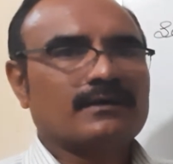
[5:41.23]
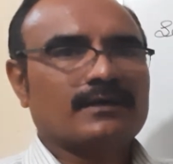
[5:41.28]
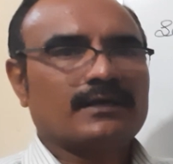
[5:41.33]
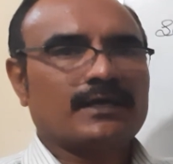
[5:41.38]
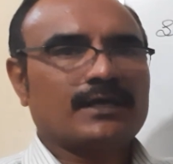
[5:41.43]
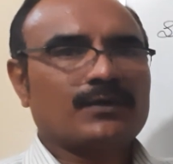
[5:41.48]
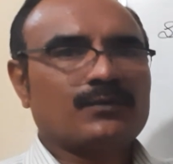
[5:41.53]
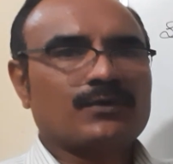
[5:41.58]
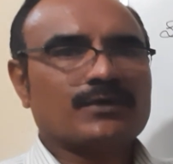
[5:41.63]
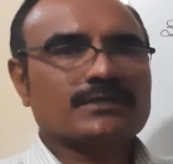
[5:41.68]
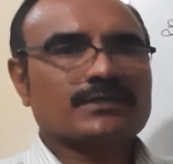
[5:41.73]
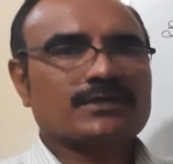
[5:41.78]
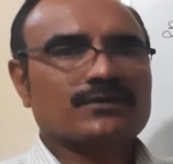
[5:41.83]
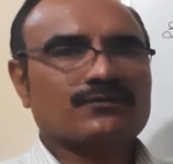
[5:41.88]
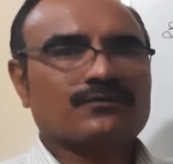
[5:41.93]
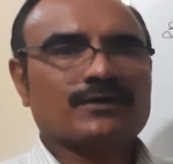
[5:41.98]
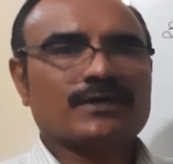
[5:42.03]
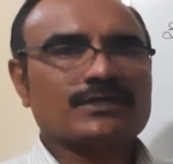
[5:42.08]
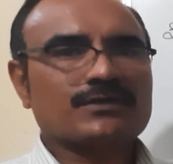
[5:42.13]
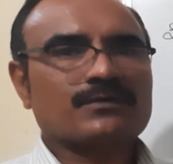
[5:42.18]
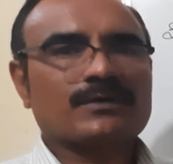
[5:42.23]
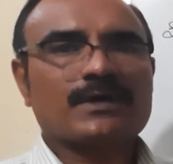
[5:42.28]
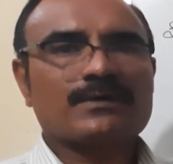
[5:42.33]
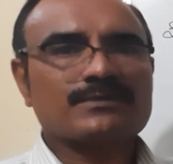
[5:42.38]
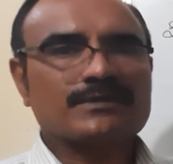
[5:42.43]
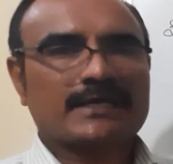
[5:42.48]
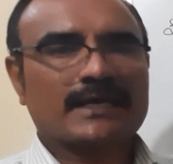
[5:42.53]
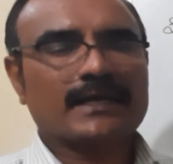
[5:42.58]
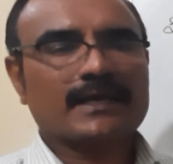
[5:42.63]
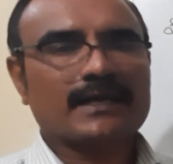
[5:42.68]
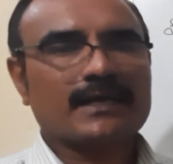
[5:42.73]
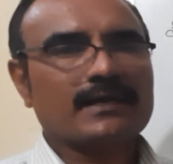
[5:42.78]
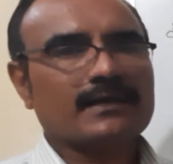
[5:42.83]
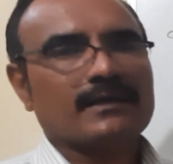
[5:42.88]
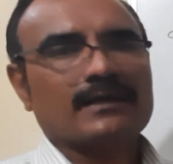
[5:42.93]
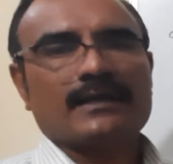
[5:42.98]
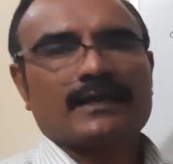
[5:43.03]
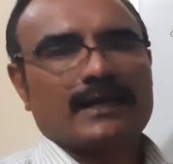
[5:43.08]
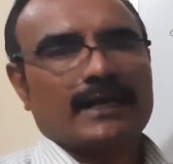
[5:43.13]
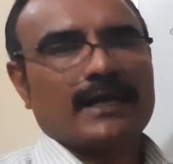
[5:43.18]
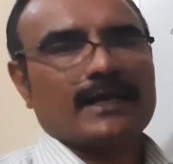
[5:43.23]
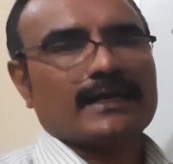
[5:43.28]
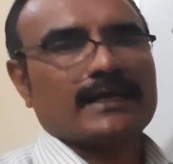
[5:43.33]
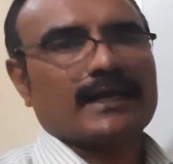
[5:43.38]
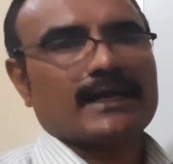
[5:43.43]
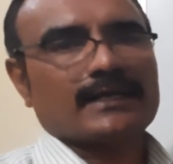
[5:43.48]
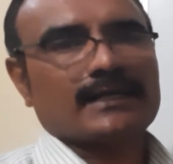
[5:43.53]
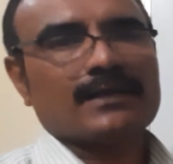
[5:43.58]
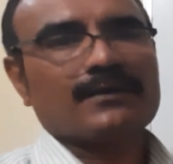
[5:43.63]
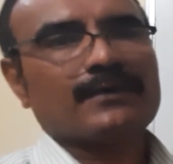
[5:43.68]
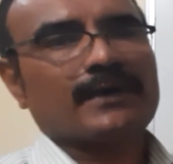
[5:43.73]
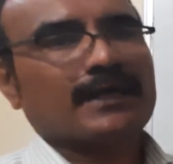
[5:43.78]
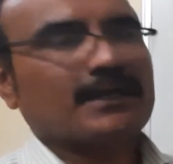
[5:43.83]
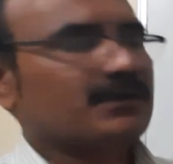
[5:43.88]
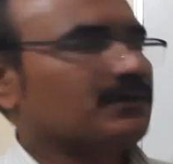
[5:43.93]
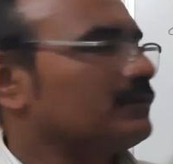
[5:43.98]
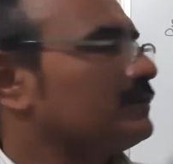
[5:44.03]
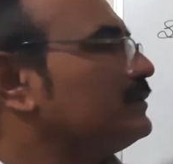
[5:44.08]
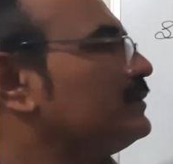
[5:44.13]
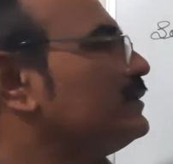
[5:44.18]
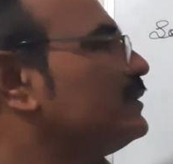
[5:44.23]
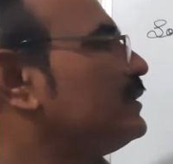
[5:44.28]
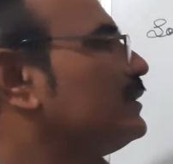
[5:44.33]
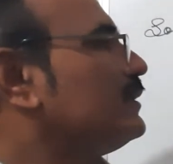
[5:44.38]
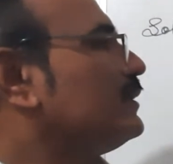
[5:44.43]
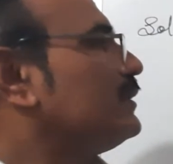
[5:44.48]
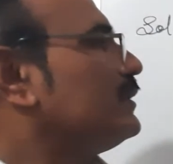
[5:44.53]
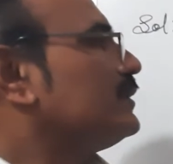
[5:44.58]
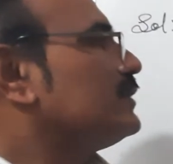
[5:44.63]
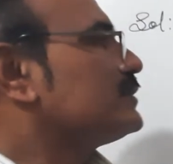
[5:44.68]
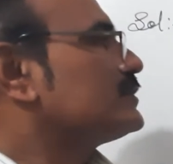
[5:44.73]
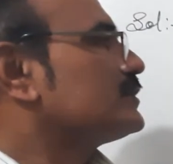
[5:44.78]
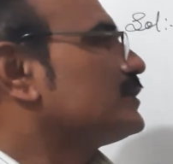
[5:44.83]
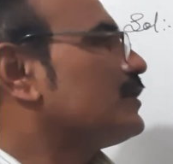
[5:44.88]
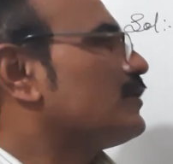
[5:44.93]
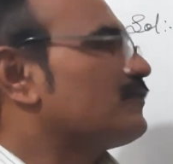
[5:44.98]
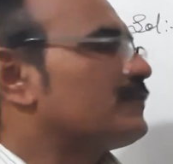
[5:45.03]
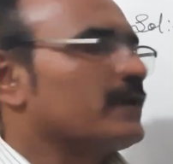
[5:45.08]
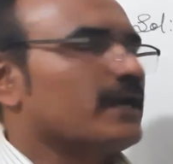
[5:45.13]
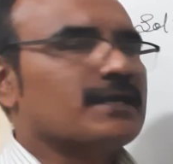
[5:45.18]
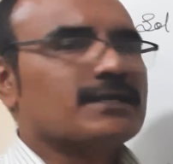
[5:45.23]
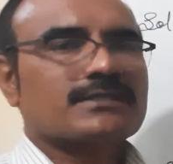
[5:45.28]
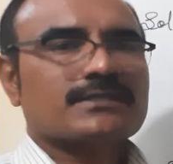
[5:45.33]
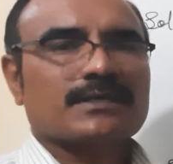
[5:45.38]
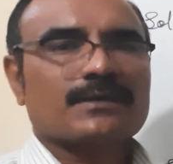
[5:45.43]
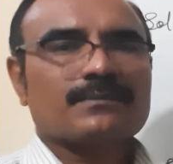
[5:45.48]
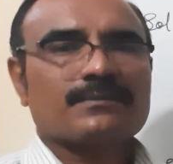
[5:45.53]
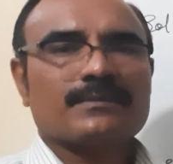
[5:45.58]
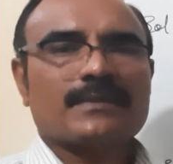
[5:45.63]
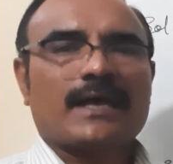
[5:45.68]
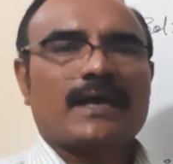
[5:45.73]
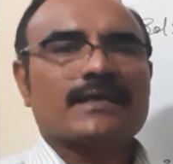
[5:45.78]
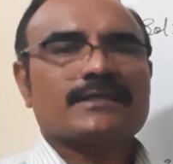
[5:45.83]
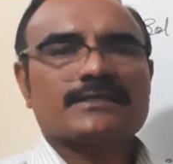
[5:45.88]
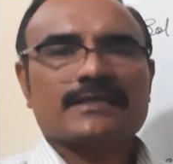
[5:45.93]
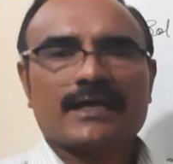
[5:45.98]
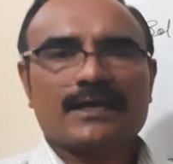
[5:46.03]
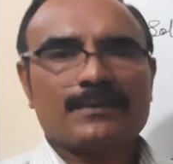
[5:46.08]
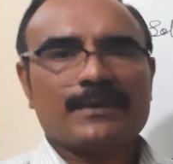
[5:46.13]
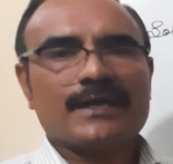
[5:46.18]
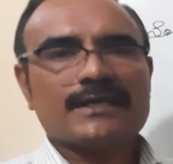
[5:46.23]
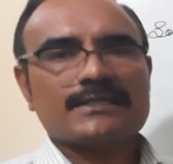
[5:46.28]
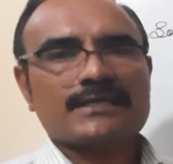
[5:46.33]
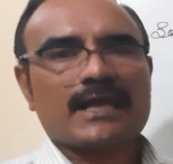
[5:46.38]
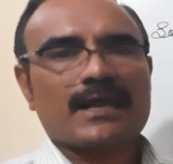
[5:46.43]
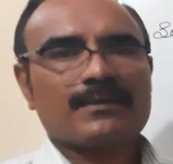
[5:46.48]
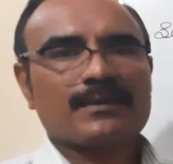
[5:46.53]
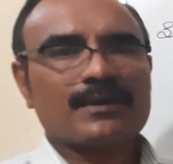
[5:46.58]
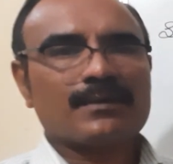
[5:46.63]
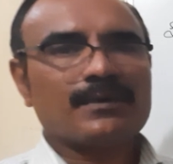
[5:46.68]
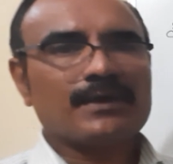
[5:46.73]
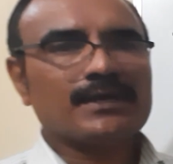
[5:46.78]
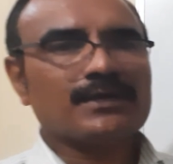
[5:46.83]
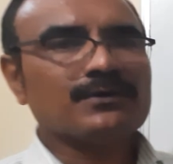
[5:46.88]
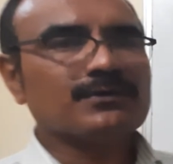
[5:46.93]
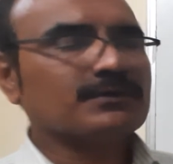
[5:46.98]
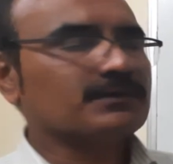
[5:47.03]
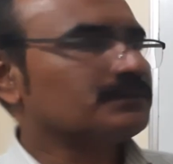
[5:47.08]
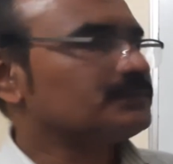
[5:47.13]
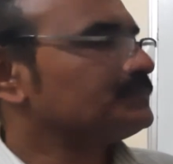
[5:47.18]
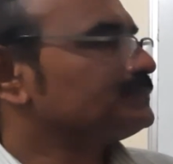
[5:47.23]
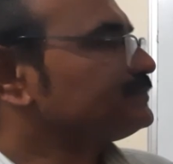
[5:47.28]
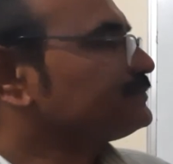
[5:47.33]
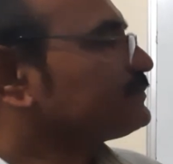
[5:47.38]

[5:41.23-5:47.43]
equation first from second and get the value. So friends, some assignments I am giving you.